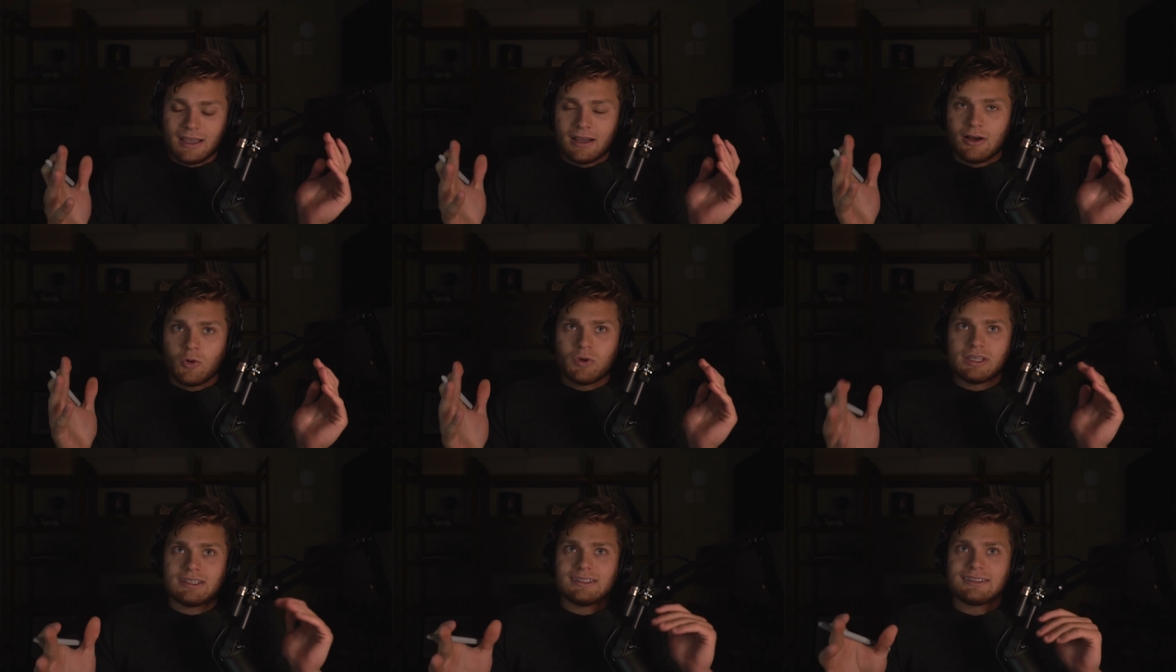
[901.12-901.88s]
we
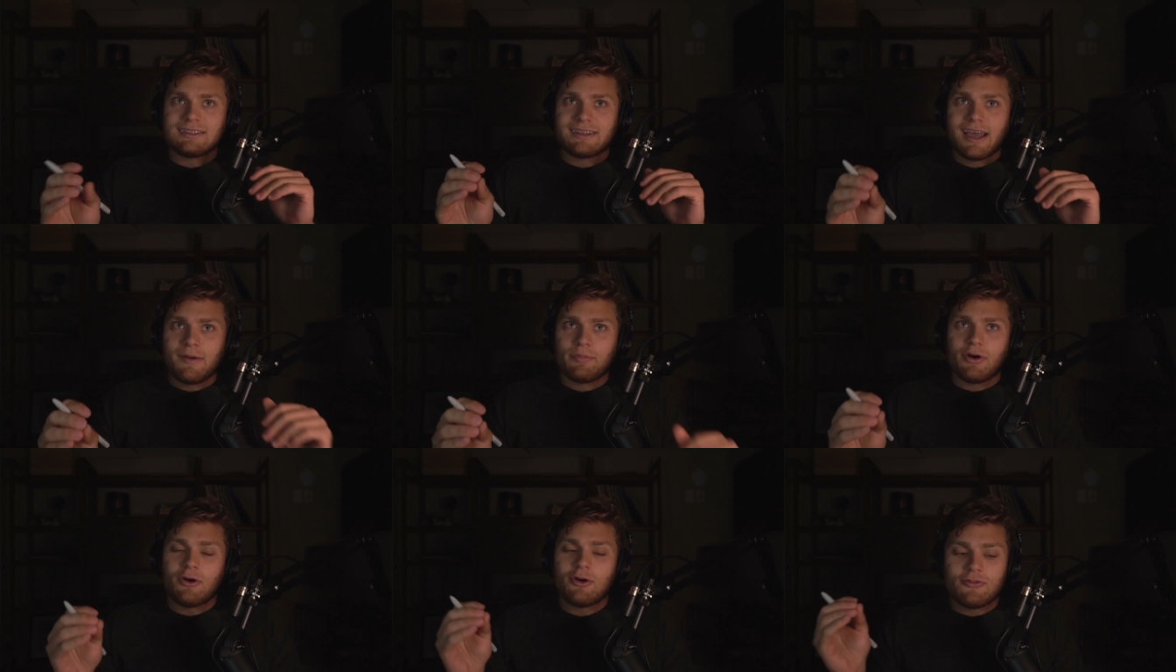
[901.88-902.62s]
step
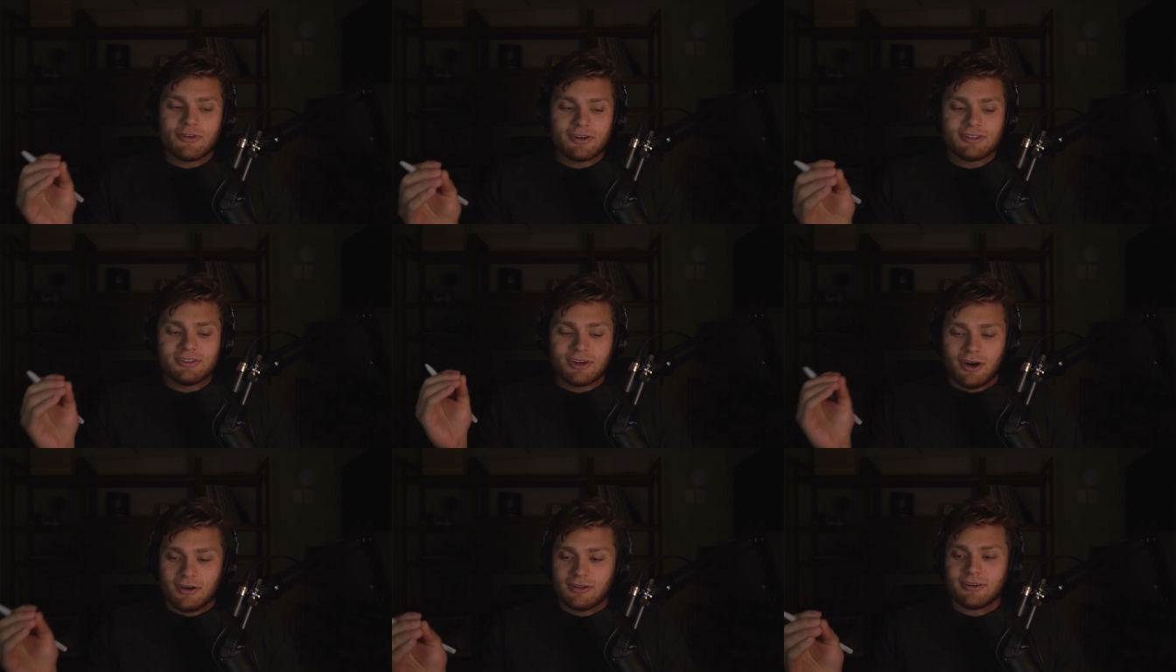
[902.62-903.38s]
over
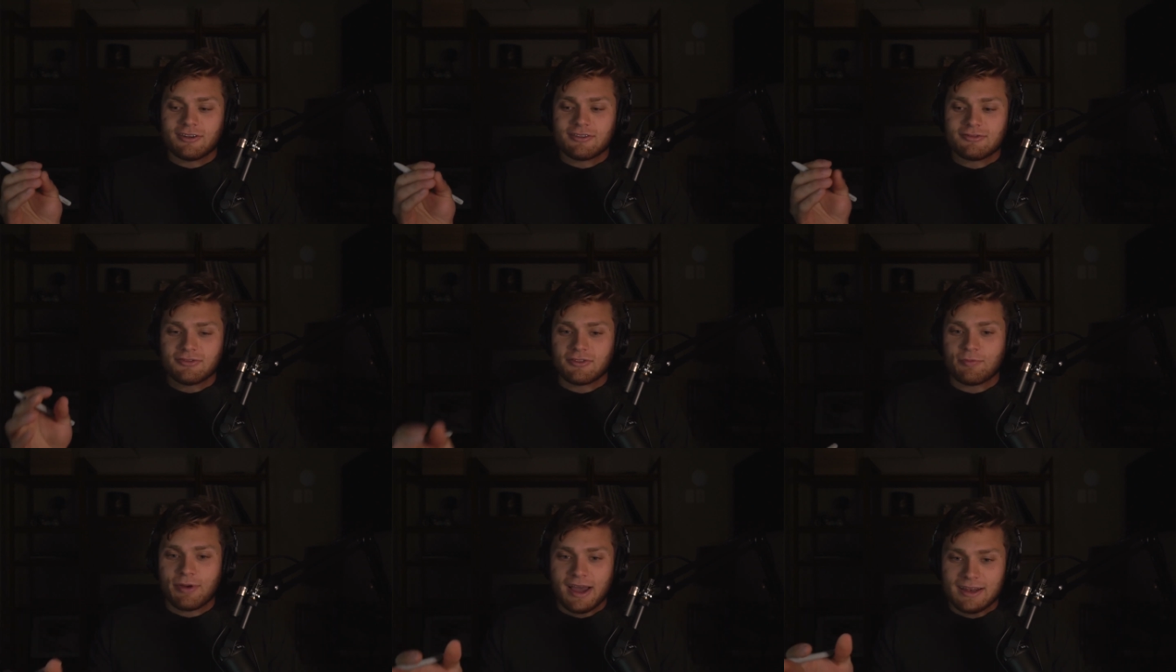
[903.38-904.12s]
dollars for
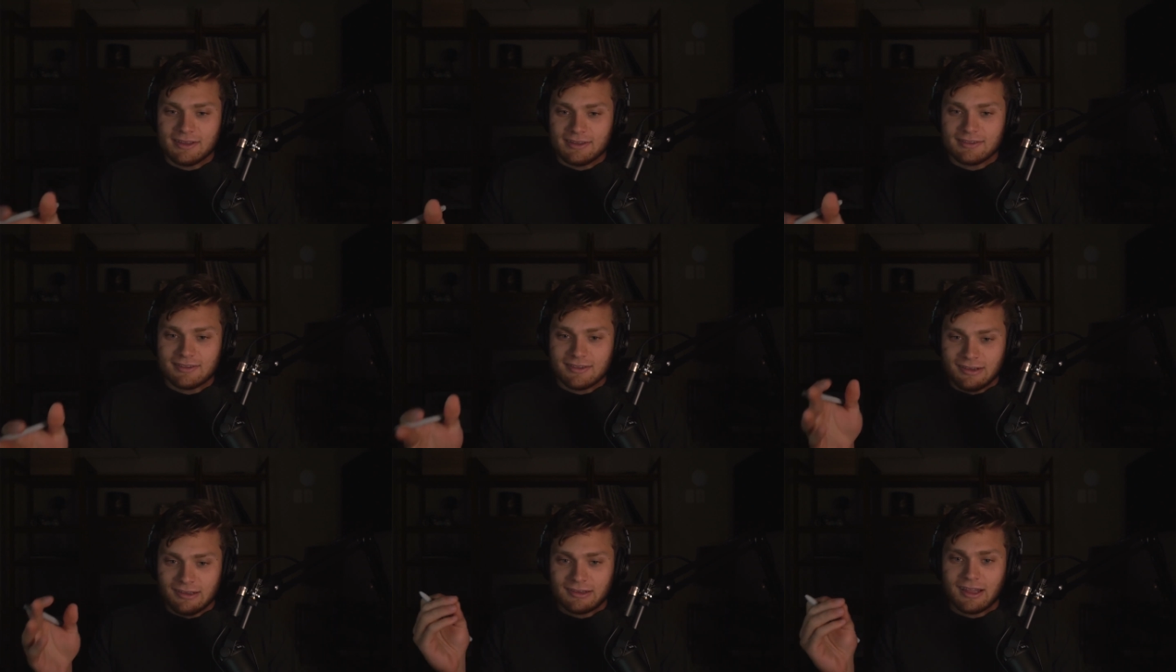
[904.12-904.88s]
pennies a
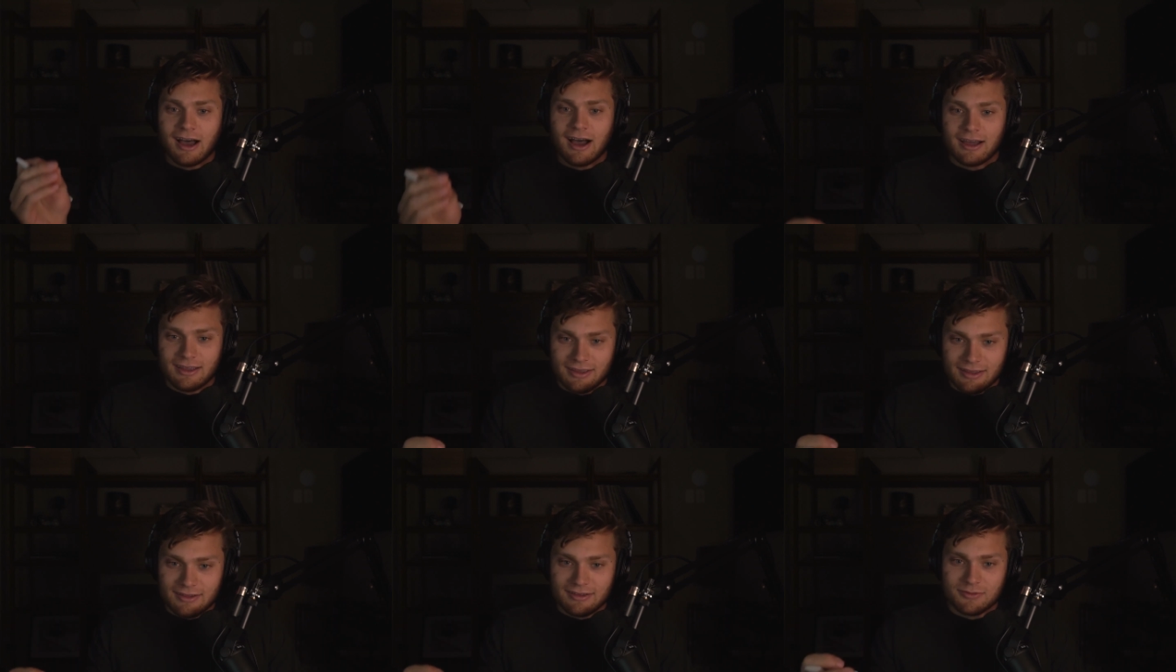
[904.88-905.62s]
lot
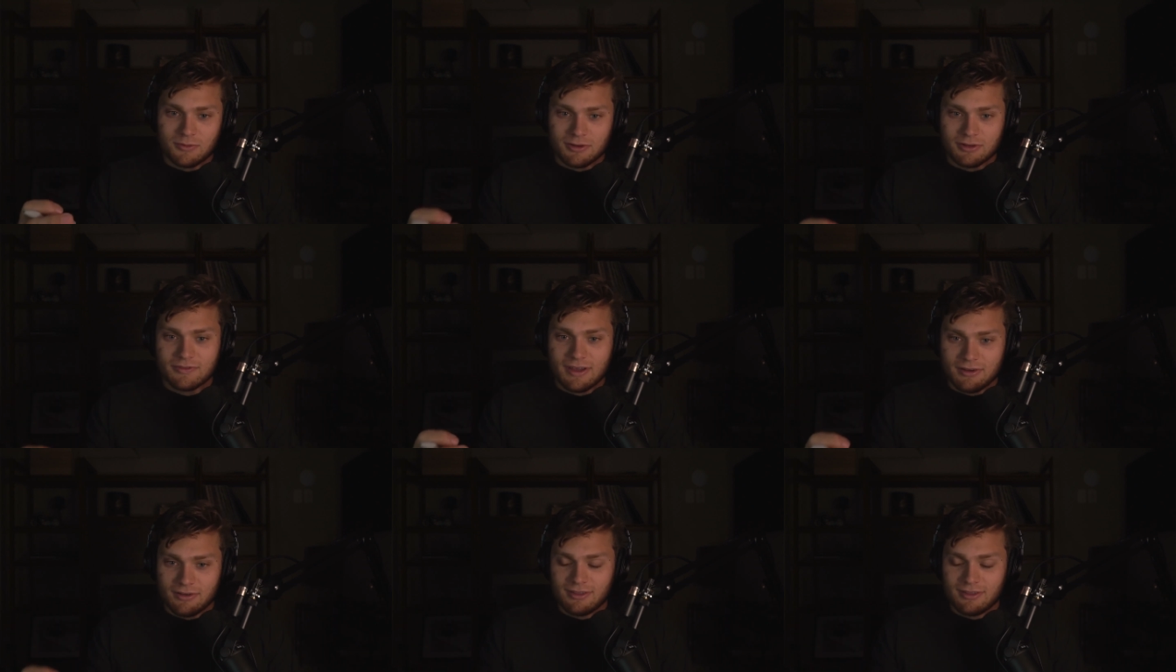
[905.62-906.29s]
in this world of health.